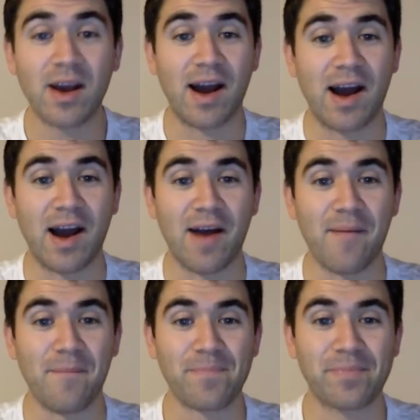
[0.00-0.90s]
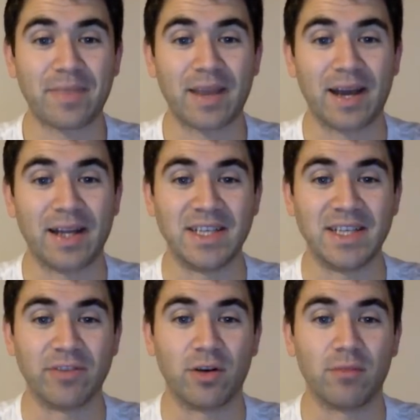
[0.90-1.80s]
And he's
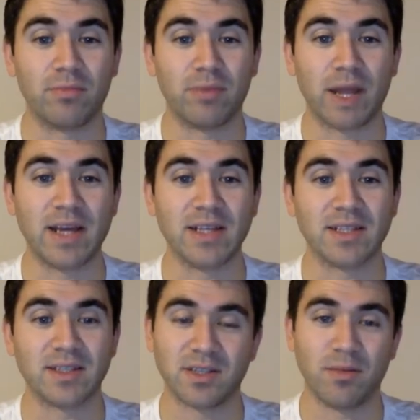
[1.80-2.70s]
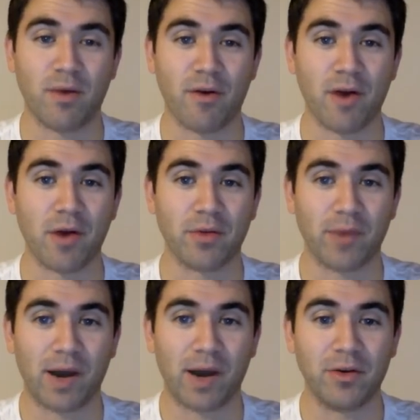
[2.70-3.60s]
even got players tomorrow as
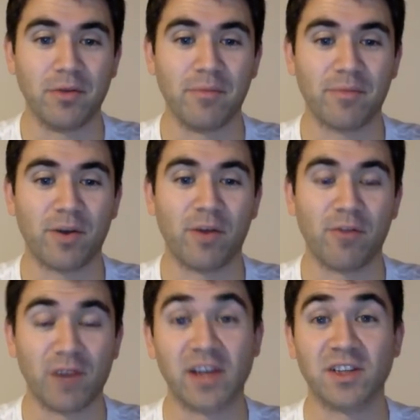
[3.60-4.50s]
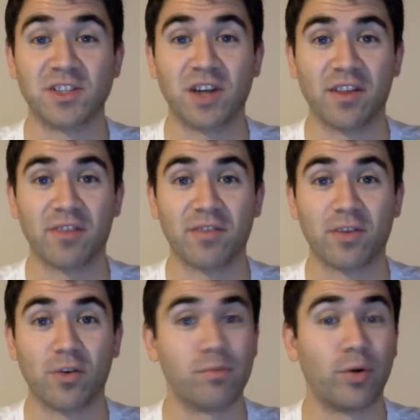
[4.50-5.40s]
well who have got a really good chance of
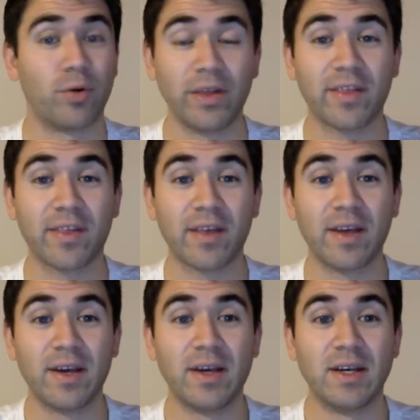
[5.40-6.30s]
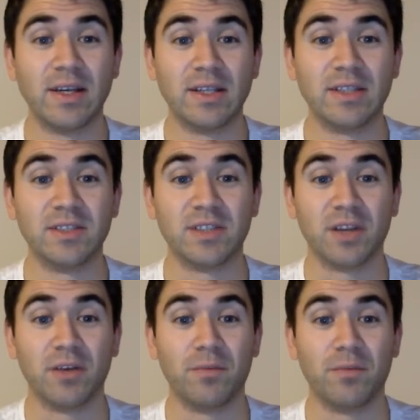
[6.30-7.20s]
scoring points.
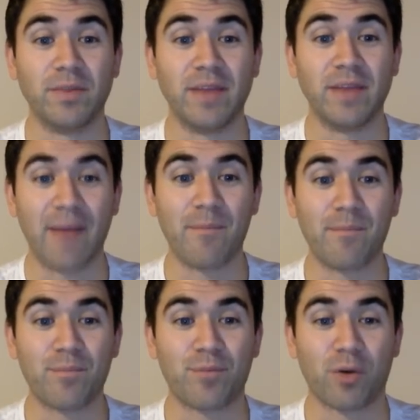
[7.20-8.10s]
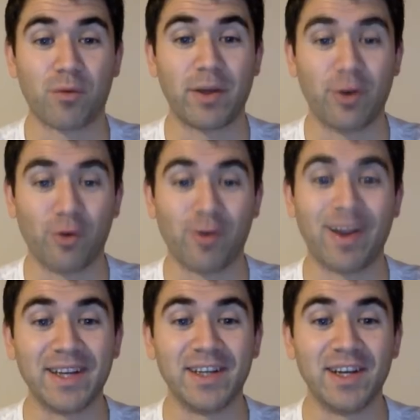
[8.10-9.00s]
So yeah, probably
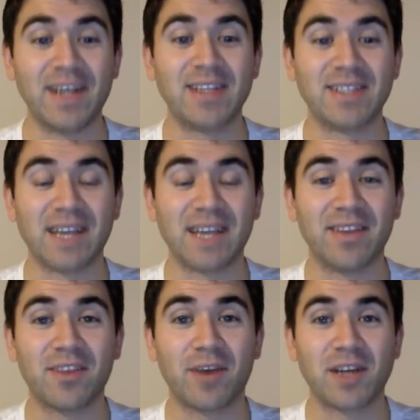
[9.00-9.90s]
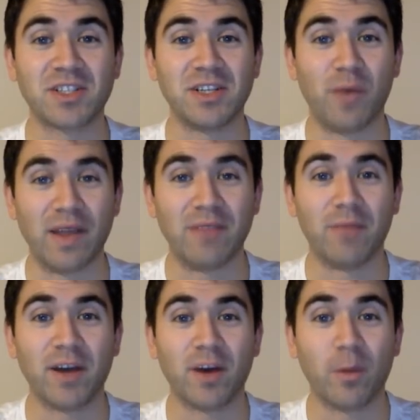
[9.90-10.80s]
already an early contender to actually win
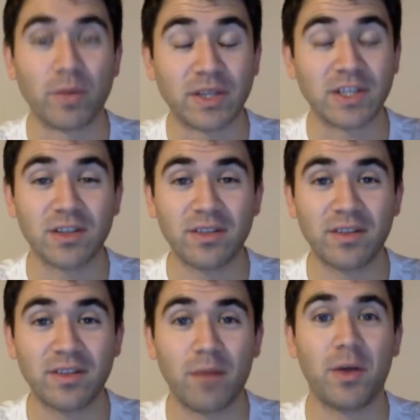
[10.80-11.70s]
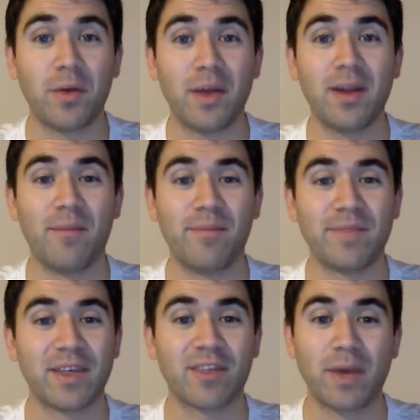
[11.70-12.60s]
my competition that I'm doing
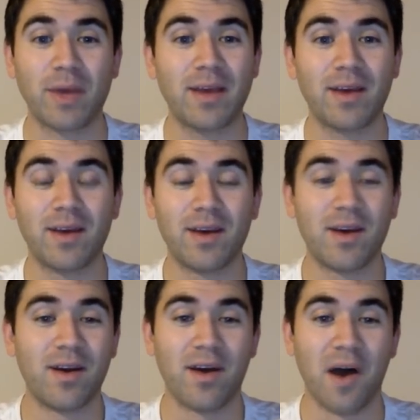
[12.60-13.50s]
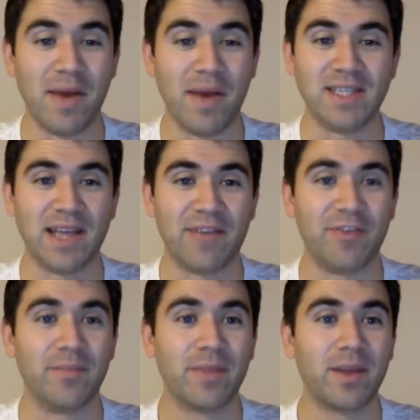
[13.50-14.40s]
this week. Amazing effort.